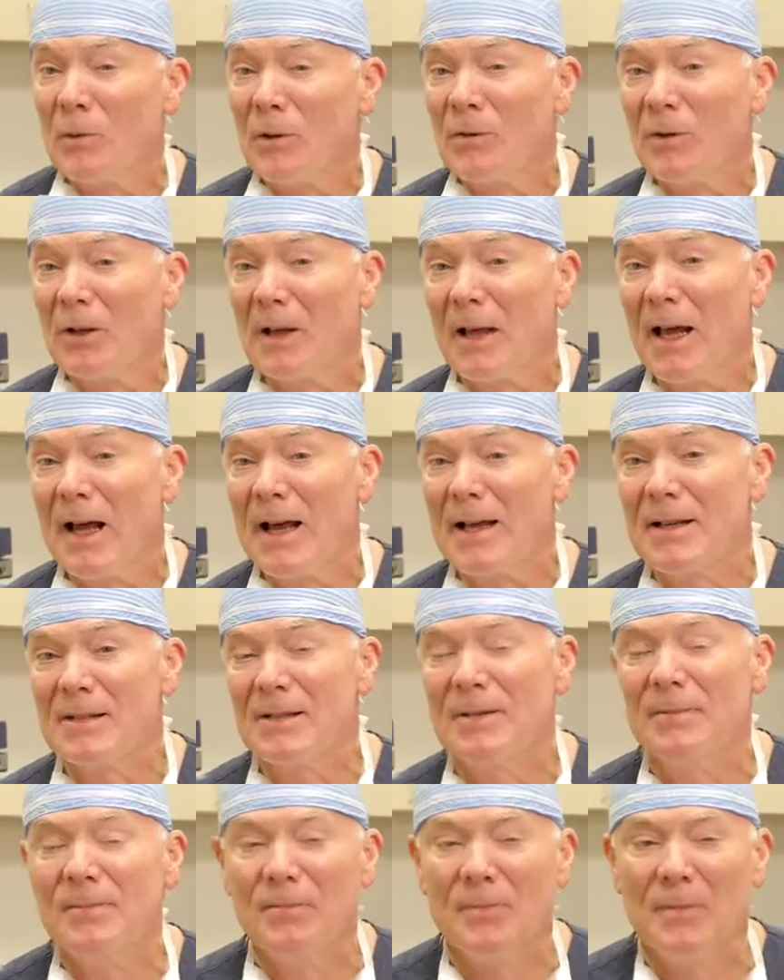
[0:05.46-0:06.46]
we
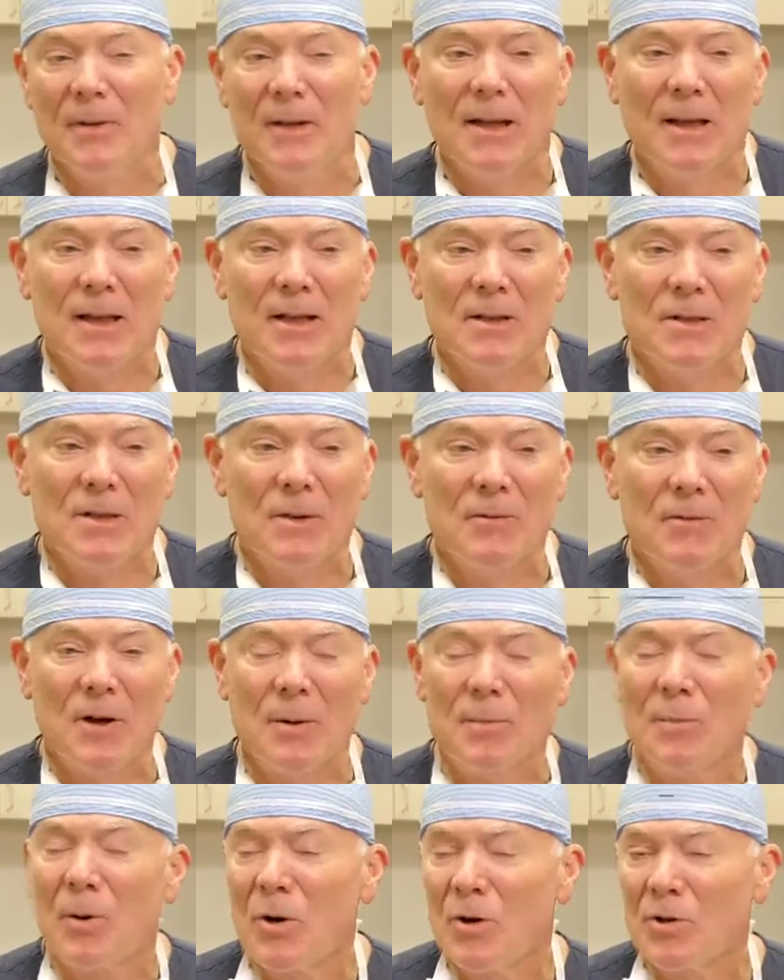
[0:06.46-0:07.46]
realize. It's a
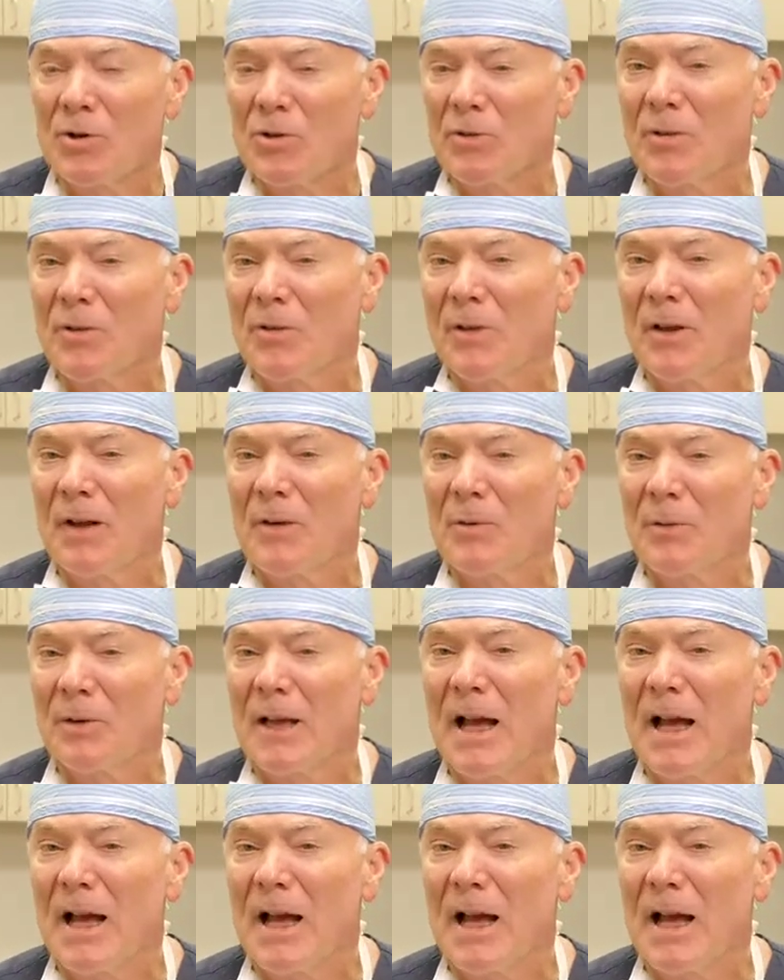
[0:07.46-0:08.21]
very personal thing with